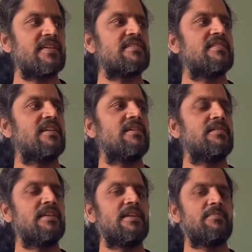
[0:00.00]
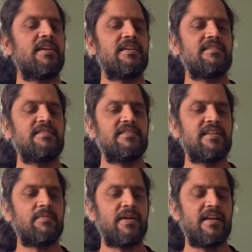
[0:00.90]
First line, limb is
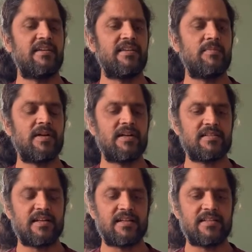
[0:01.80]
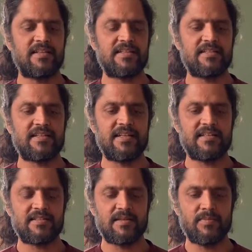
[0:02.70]
yama. Yamas are the
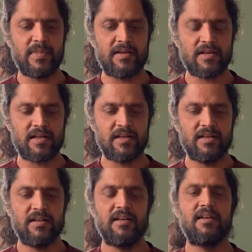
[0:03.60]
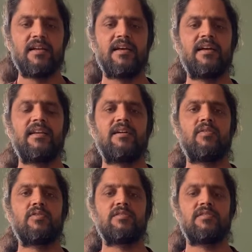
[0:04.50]
restraints, the moral and
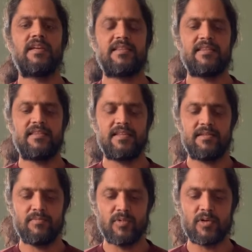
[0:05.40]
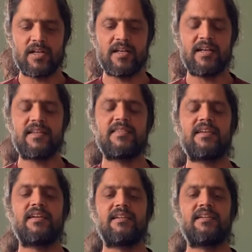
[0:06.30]
moral and
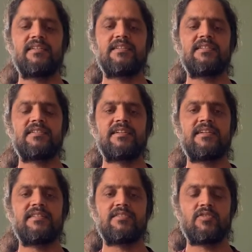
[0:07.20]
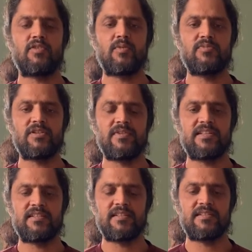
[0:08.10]
ethical restraints or
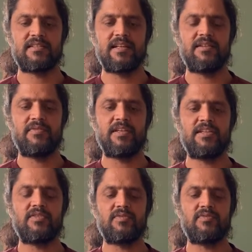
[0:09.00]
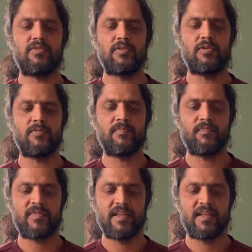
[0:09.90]
observations that we need to follow.